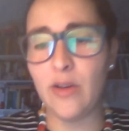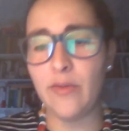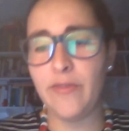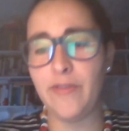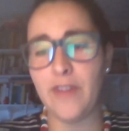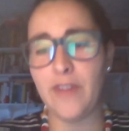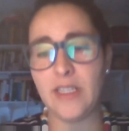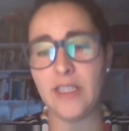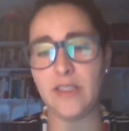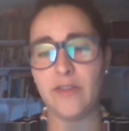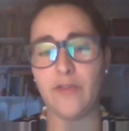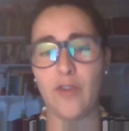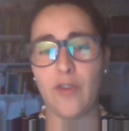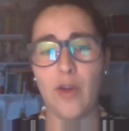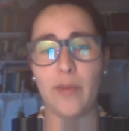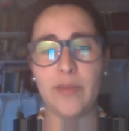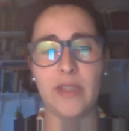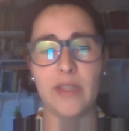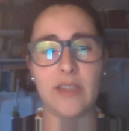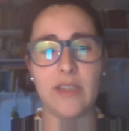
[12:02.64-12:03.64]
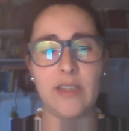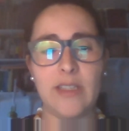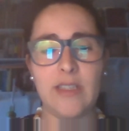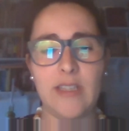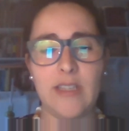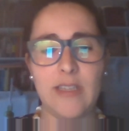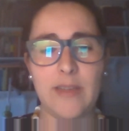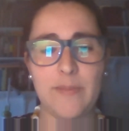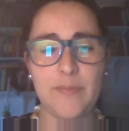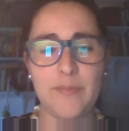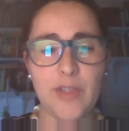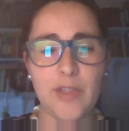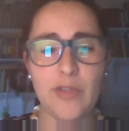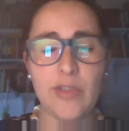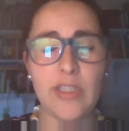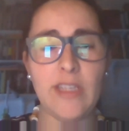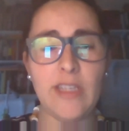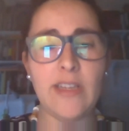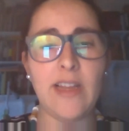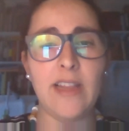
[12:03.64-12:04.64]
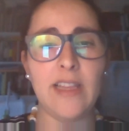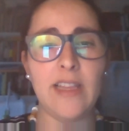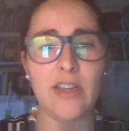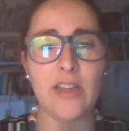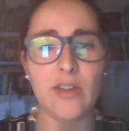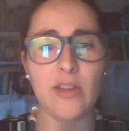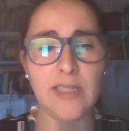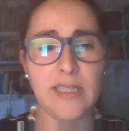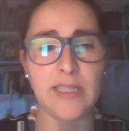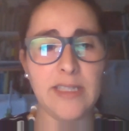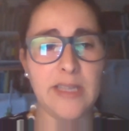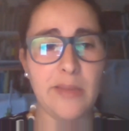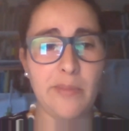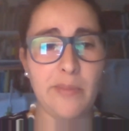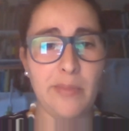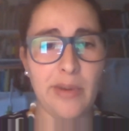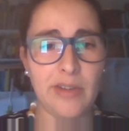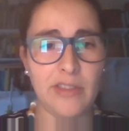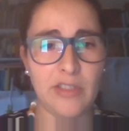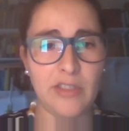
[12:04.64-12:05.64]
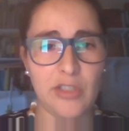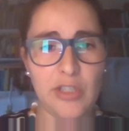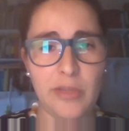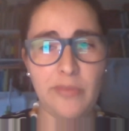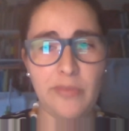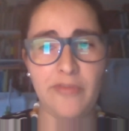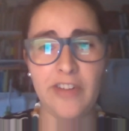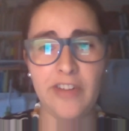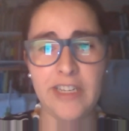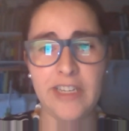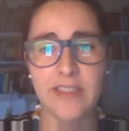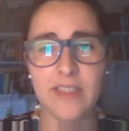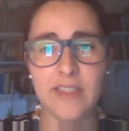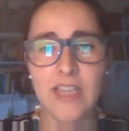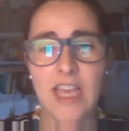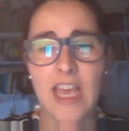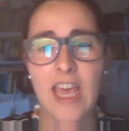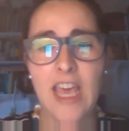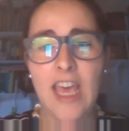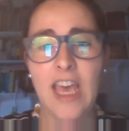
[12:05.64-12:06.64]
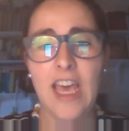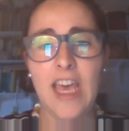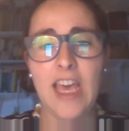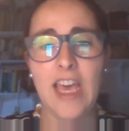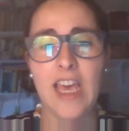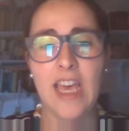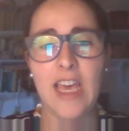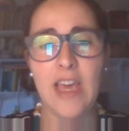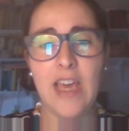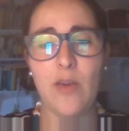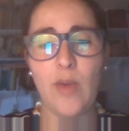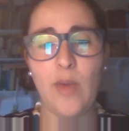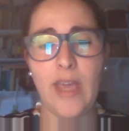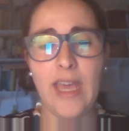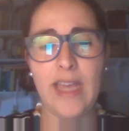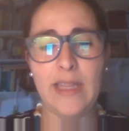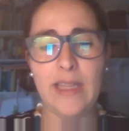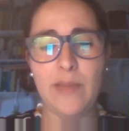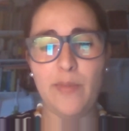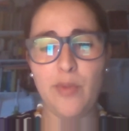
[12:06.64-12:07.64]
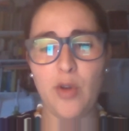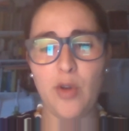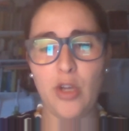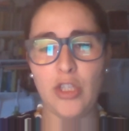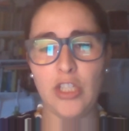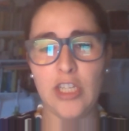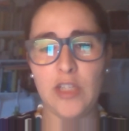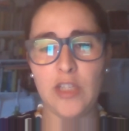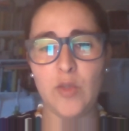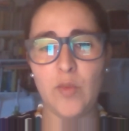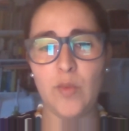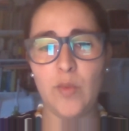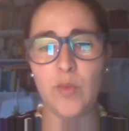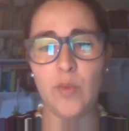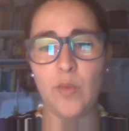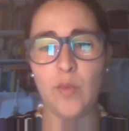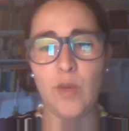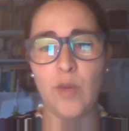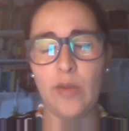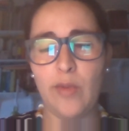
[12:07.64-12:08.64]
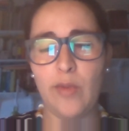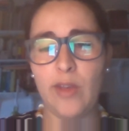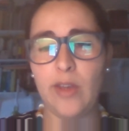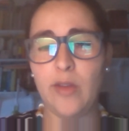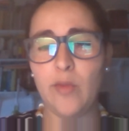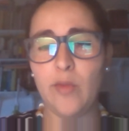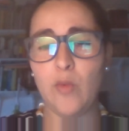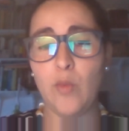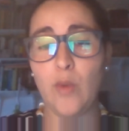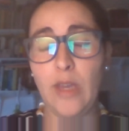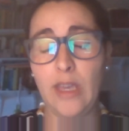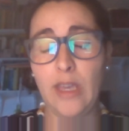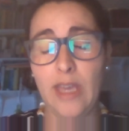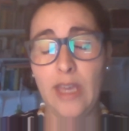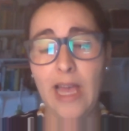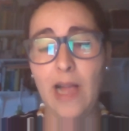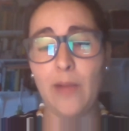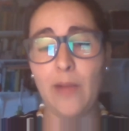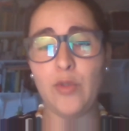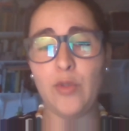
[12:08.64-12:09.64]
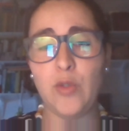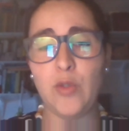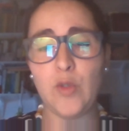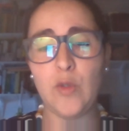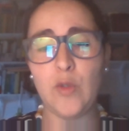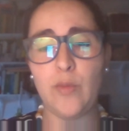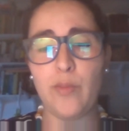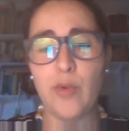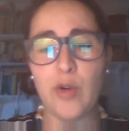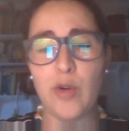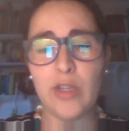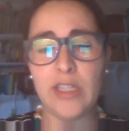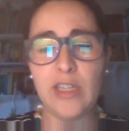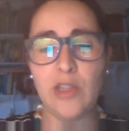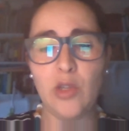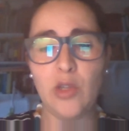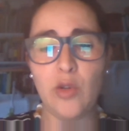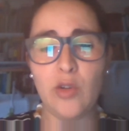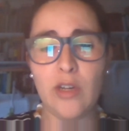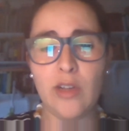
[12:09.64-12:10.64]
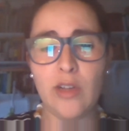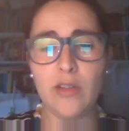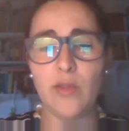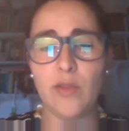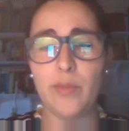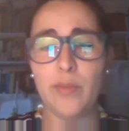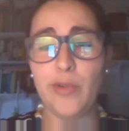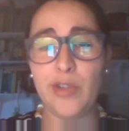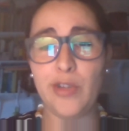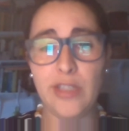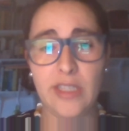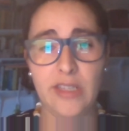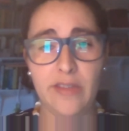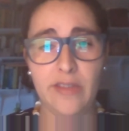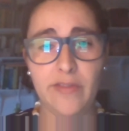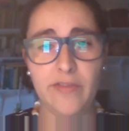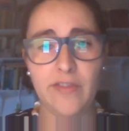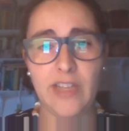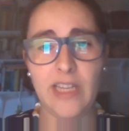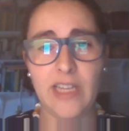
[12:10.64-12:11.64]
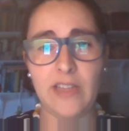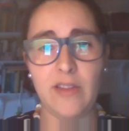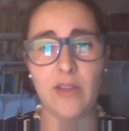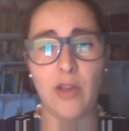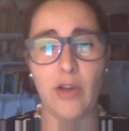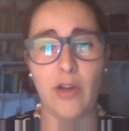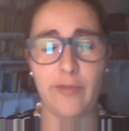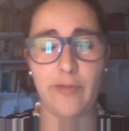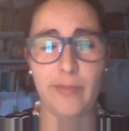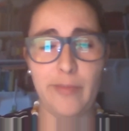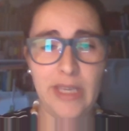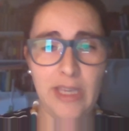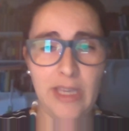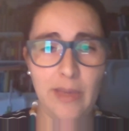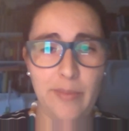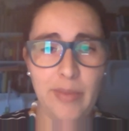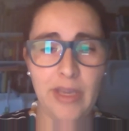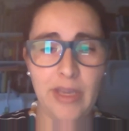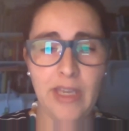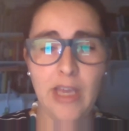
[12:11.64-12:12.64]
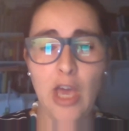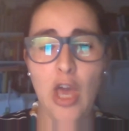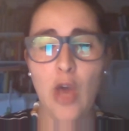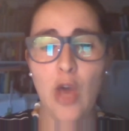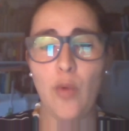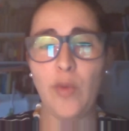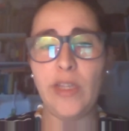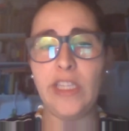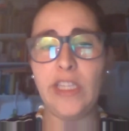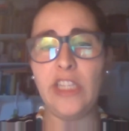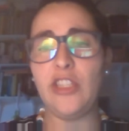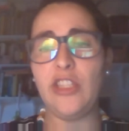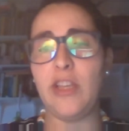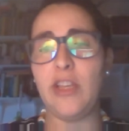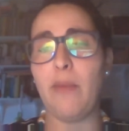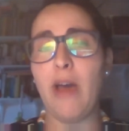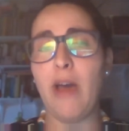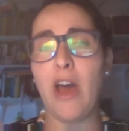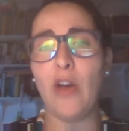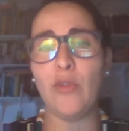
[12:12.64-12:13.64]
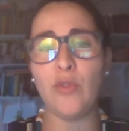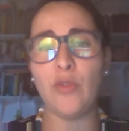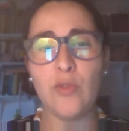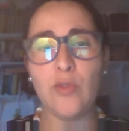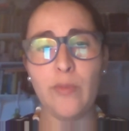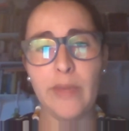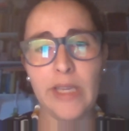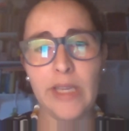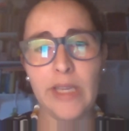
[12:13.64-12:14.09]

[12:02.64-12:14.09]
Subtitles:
funds from the Critical Ecosystem Partnership Fund. We had a project where we helped to support a local cooperative of beekeeping. We teach them how to do